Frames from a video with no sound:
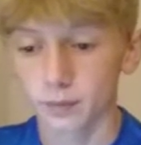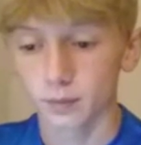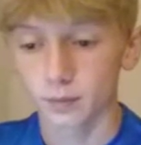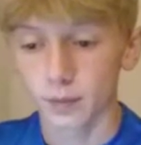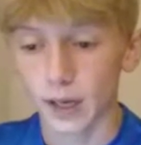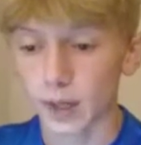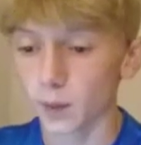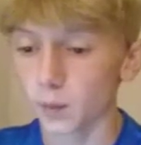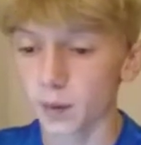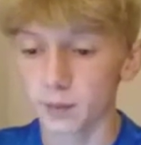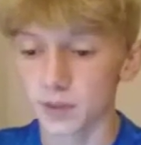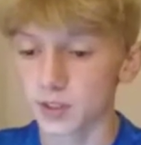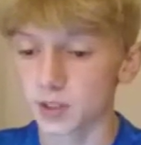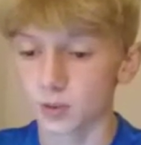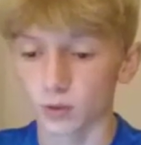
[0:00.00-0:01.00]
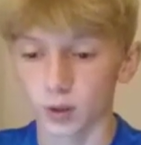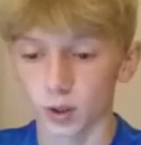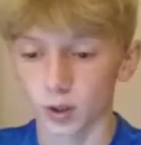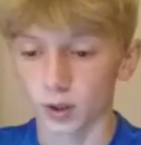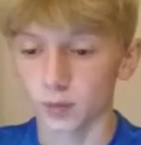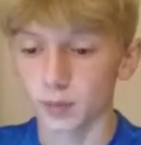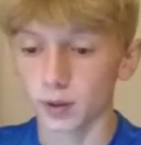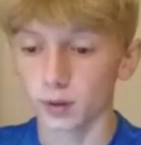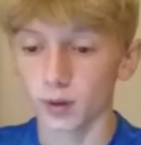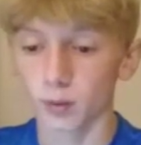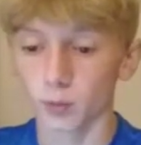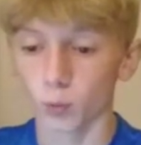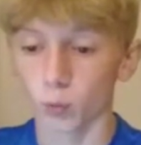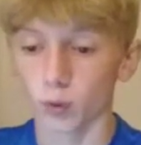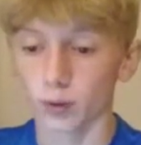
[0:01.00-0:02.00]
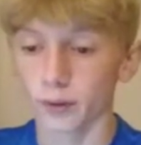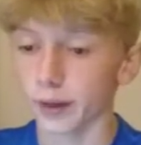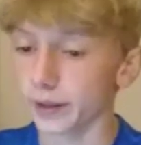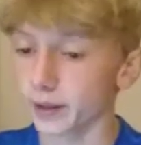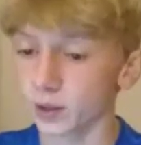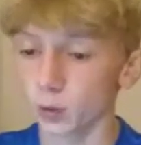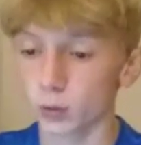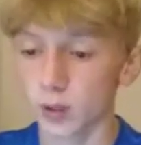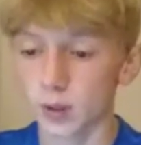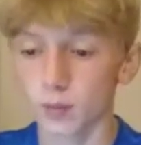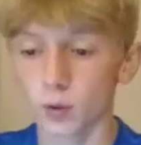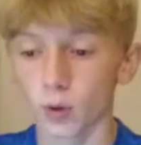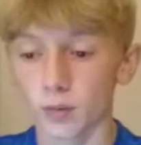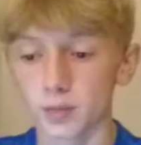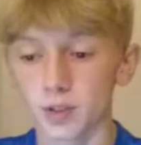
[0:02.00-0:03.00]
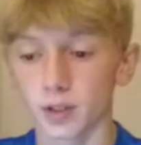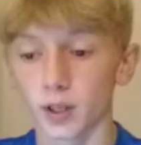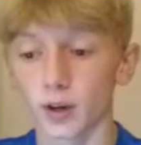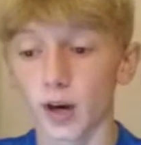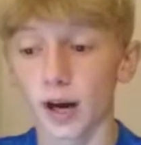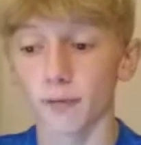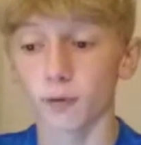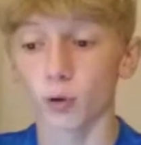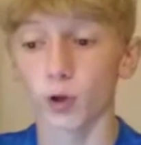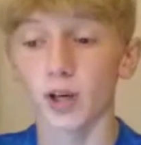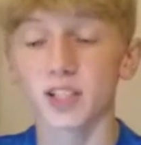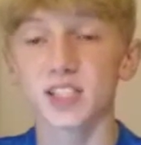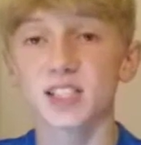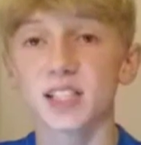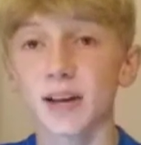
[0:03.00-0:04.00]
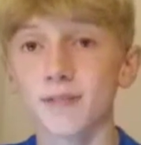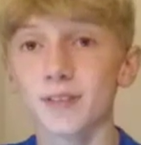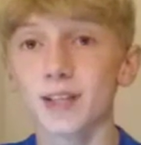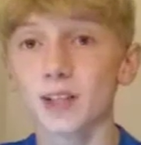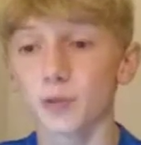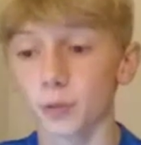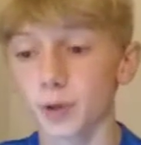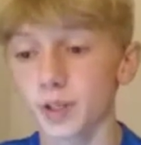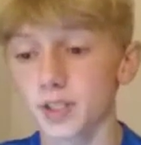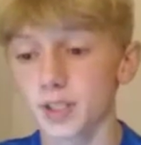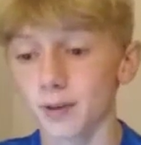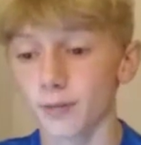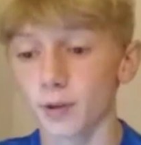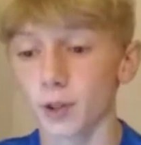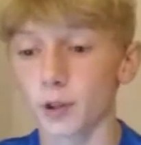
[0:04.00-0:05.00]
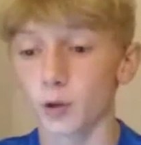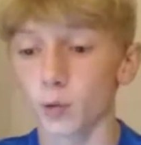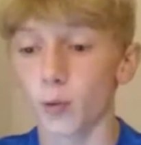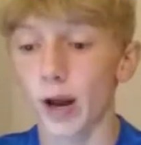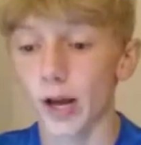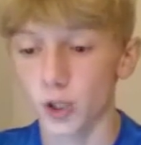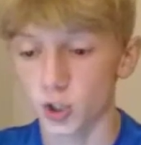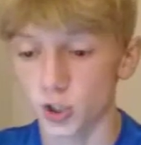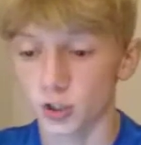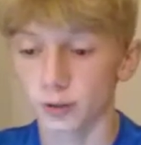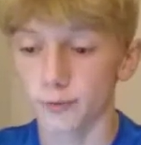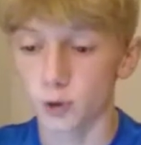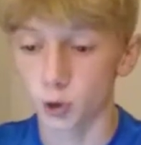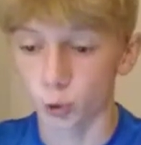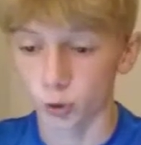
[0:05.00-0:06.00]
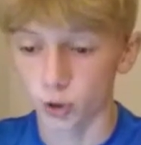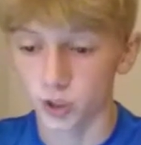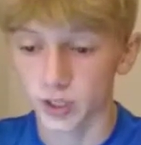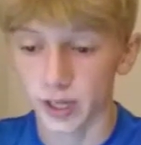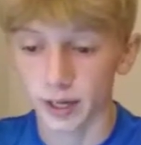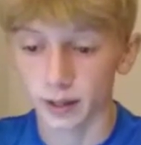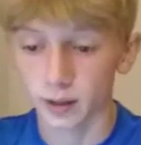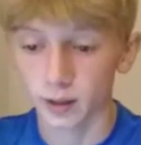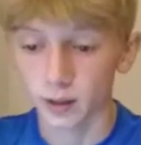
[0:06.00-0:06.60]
Alabama's still not going to be number 1. I think they'll keep Clemson there after a 73-7 thrashing of Georgia Tech.